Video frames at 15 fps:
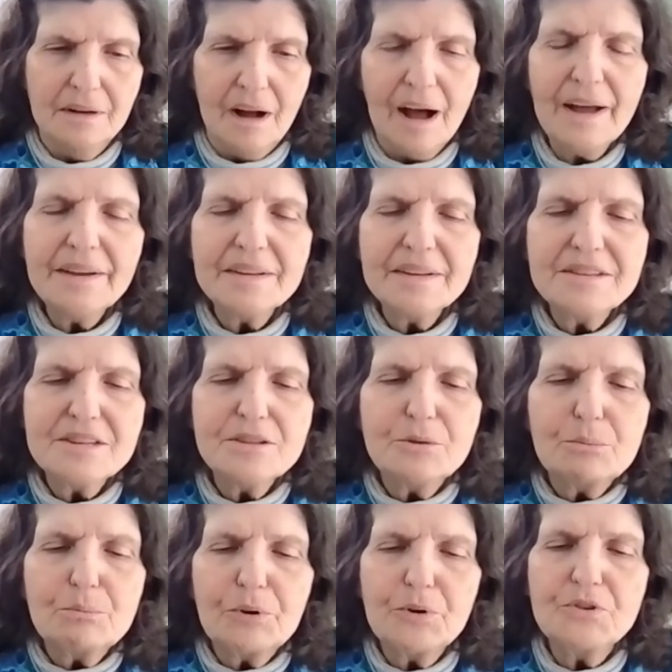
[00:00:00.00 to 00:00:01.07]
I can see the
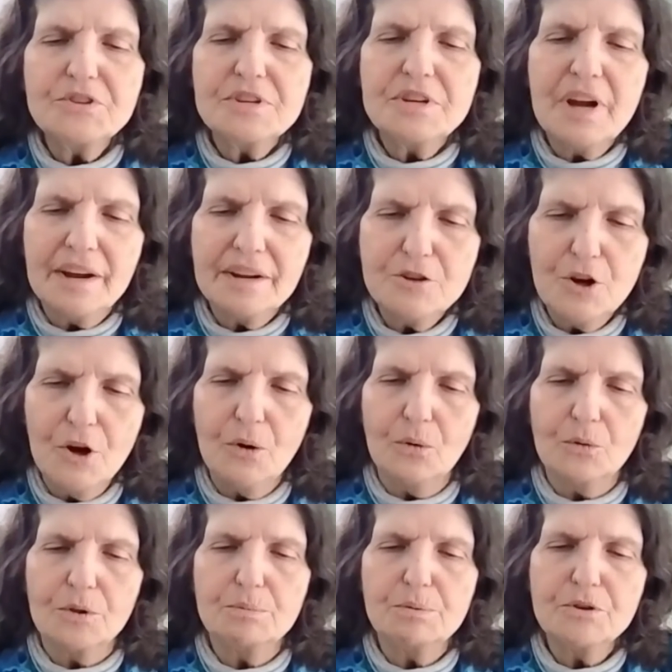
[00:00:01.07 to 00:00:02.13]
person I know,
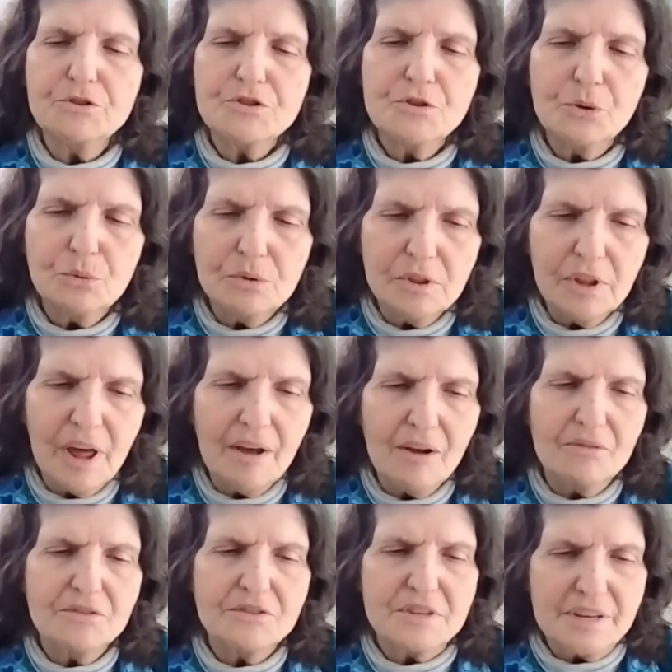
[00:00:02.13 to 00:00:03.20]
the person who
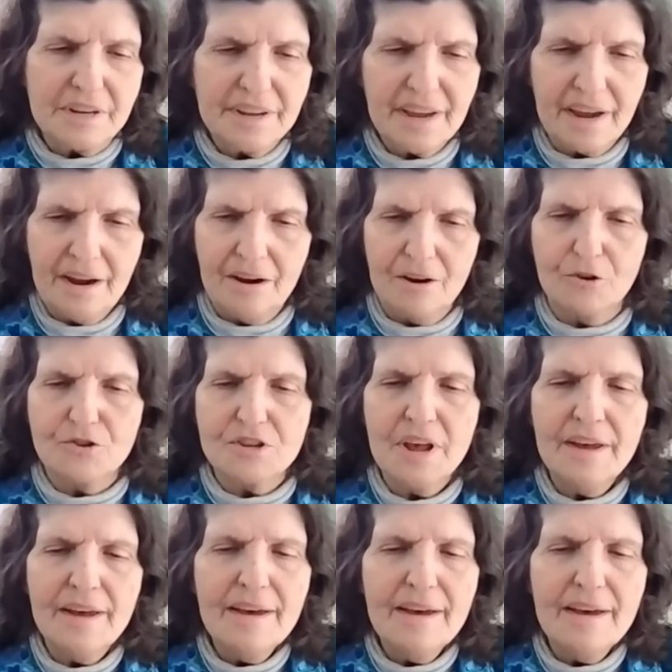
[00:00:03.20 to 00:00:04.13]
loves and cares